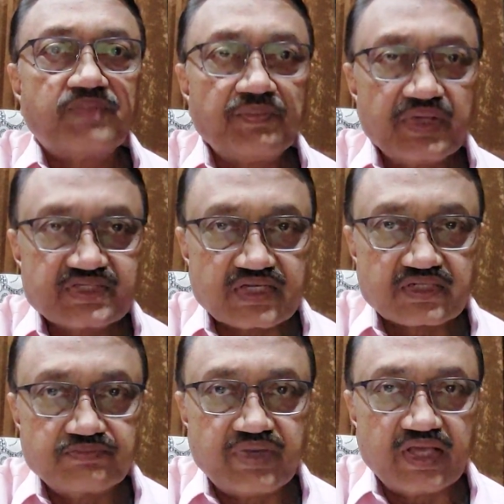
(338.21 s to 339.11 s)
public
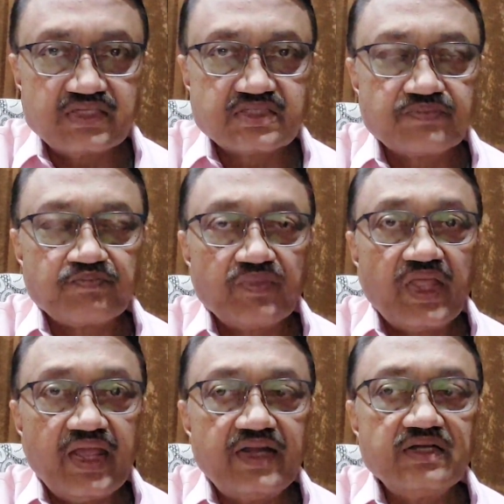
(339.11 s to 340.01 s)
sector banks,
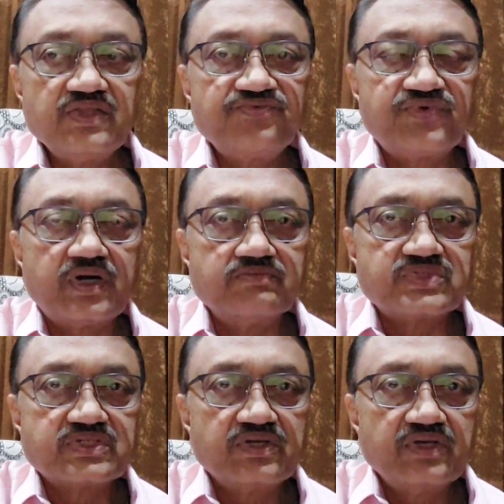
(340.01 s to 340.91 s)
and the
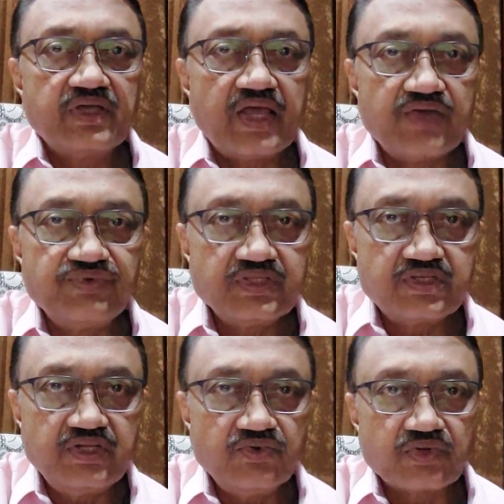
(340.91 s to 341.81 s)
firms having
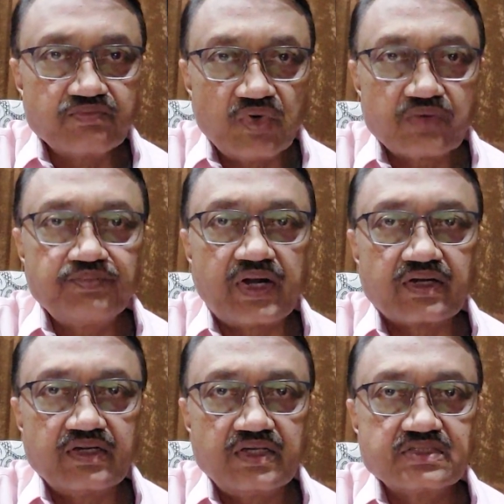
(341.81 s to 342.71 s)
3 or more
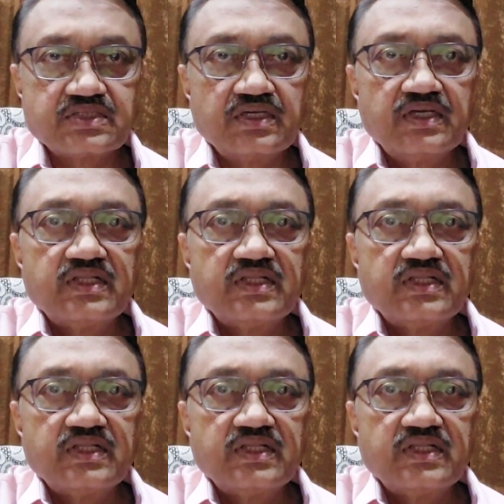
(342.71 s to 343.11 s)
partners,